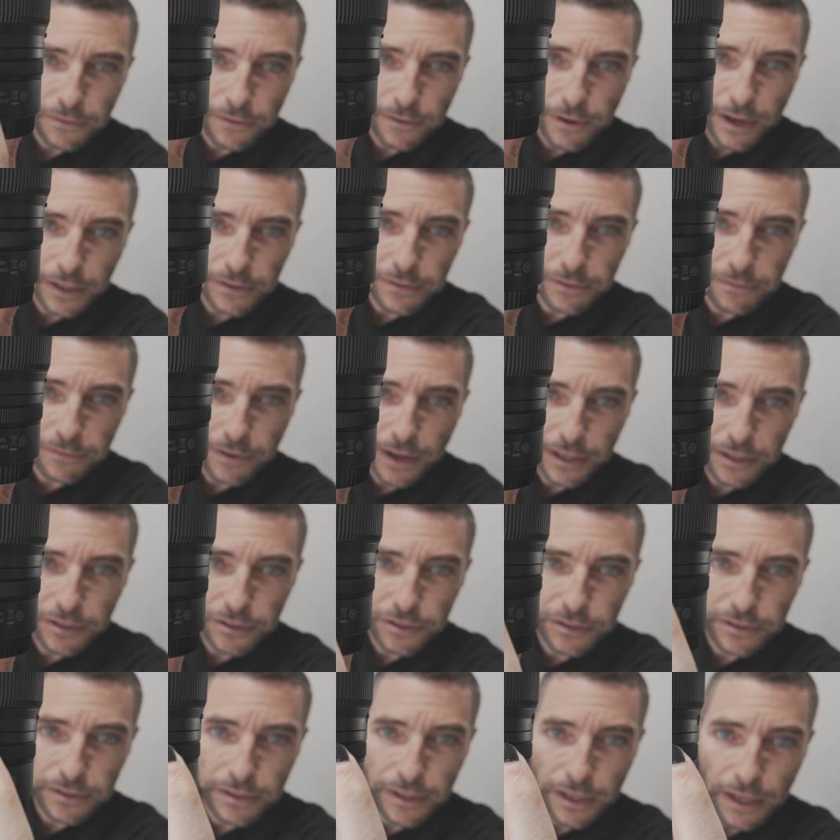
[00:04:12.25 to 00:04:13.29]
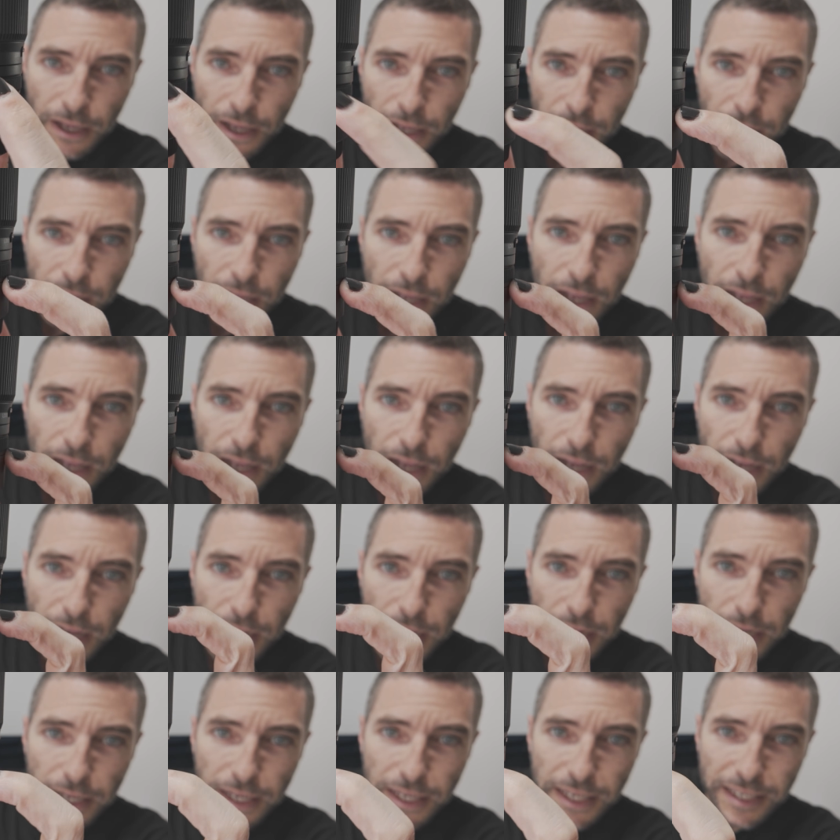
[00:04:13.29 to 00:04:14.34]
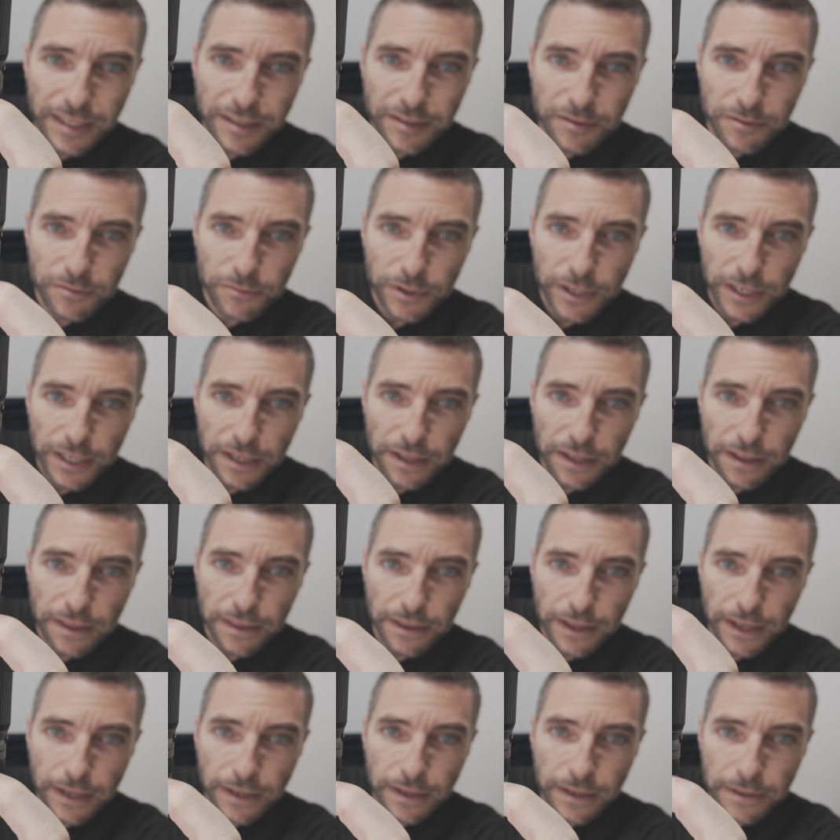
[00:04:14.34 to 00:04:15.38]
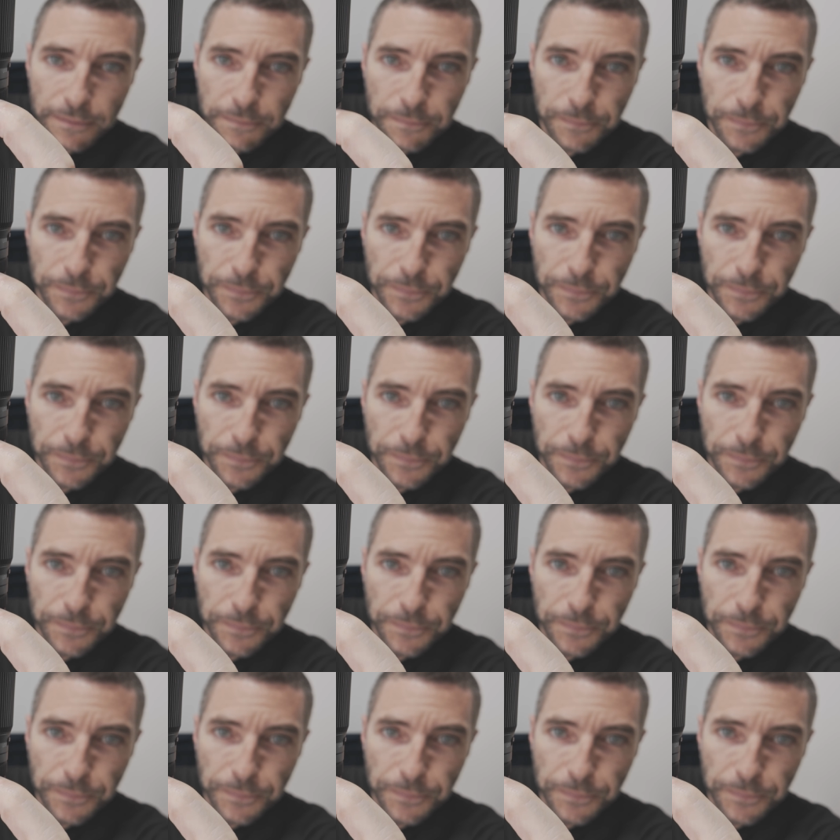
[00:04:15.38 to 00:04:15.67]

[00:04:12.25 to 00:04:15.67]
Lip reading: for other function, it's really thin